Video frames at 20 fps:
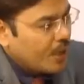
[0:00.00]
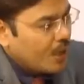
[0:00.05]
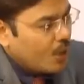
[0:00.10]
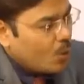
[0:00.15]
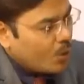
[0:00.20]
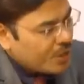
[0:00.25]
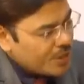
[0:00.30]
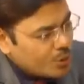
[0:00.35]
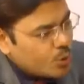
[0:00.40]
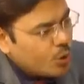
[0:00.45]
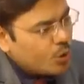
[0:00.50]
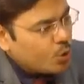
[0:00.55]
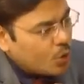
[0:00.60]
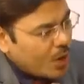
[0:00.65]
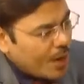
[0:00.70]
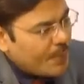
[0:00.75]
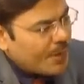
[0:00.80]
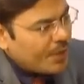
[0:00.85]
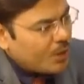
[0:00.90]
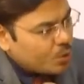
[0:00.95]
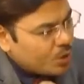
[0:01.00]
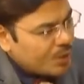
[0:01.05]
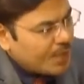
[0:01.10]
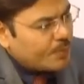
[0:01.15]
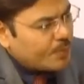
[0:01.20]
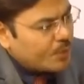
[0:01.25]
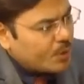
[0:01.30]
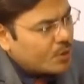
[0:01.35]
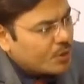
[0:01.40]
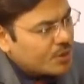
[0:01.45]
What is going to happen to
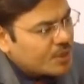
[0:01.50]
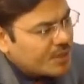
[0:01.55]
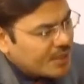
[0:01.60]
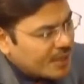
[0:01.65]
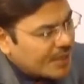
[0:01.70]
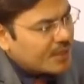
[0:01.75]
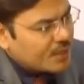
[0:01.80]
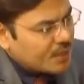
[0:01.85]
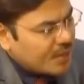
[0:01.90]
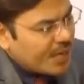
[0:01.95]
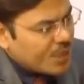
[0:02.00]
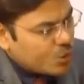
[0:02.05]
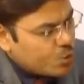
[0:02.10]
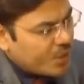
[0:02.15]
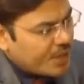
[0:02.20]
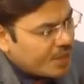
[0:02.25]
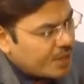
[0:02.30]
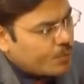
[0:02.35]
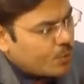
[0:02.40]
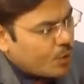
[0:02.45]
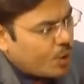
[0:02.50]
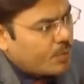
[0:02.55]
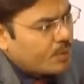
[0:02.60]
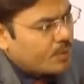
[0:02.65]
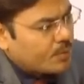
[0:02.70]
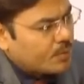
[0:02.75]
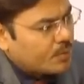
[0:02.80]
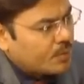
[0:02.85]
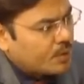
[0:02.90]
them, because they are actually in problem